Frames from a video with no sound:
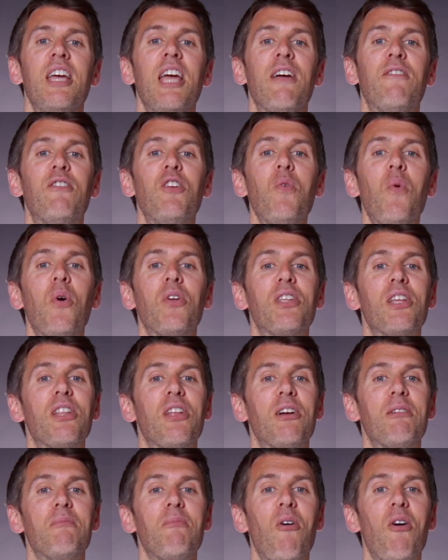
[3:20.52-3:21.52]
If you want to
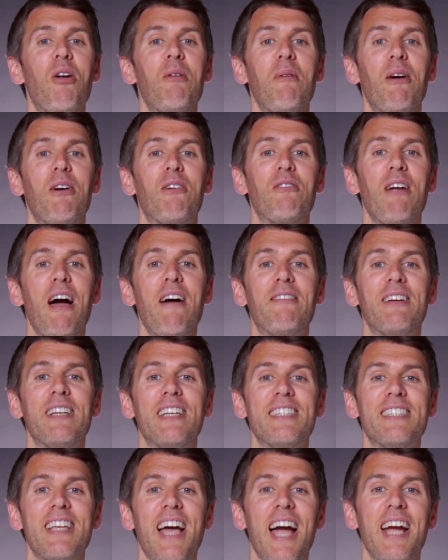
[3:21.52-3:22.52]
learn more about graphic
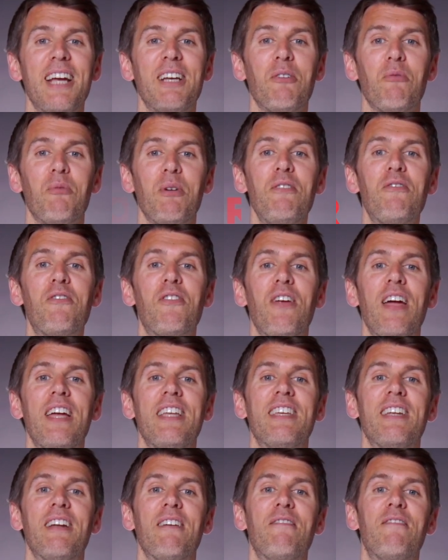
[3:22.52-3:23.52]
design, we've
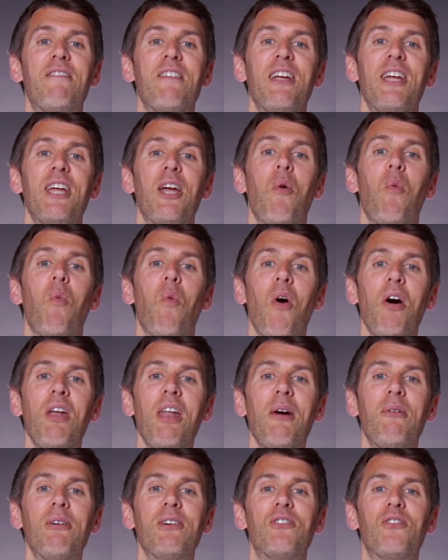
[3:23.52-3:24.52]
created a free
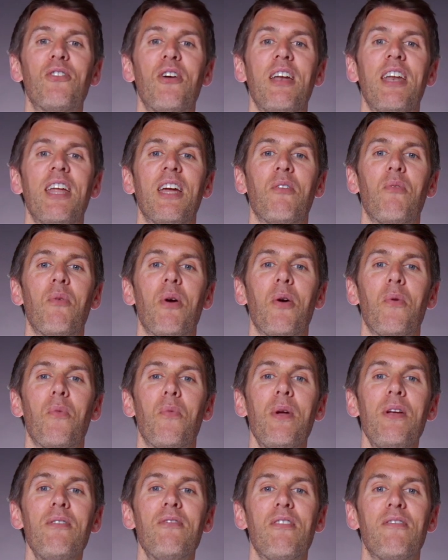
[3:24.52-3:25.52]
1-hour training where
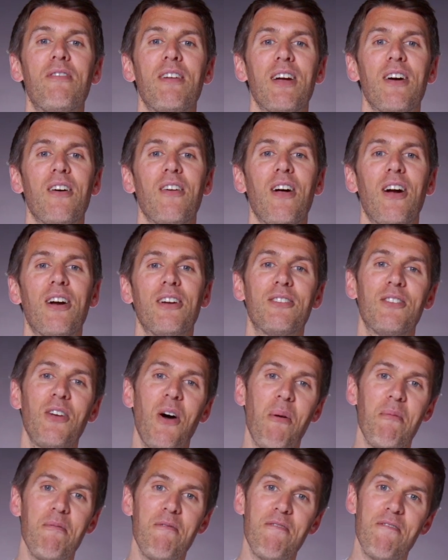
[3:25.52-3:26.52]
we reveal our
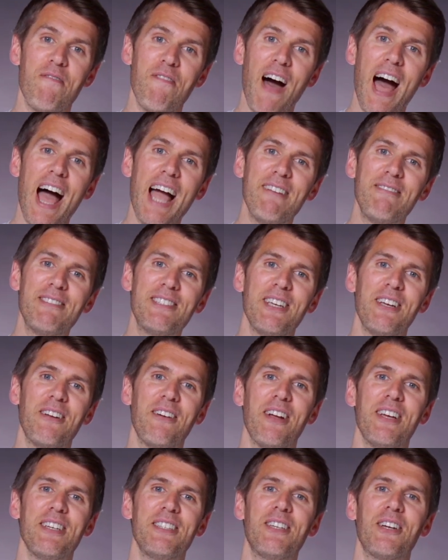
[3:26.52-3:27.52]
top 5
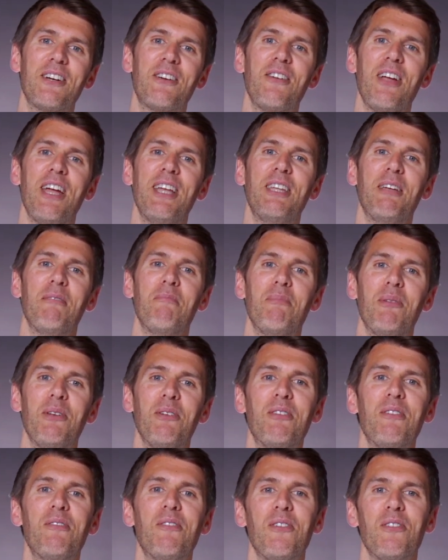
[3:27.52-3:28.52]
secrets to creating
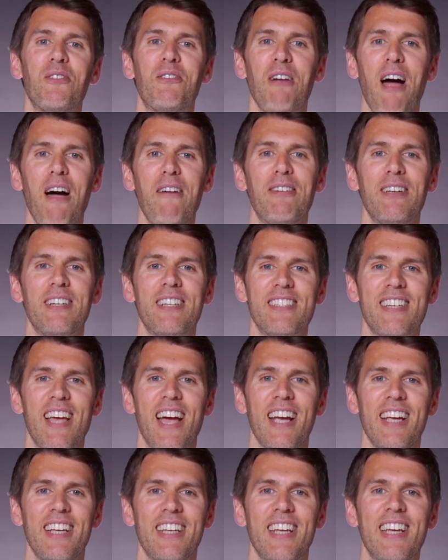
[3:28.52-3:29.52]
beautiful graphic
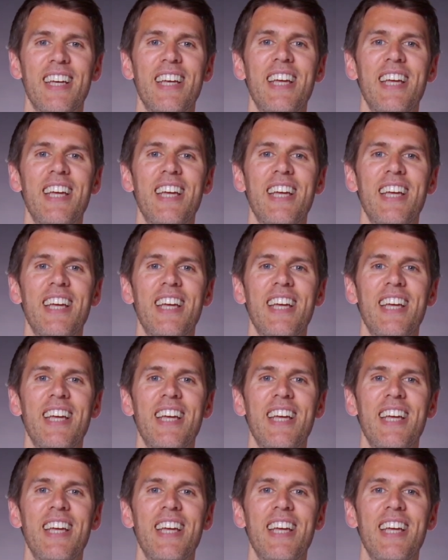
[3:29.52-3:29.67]
design.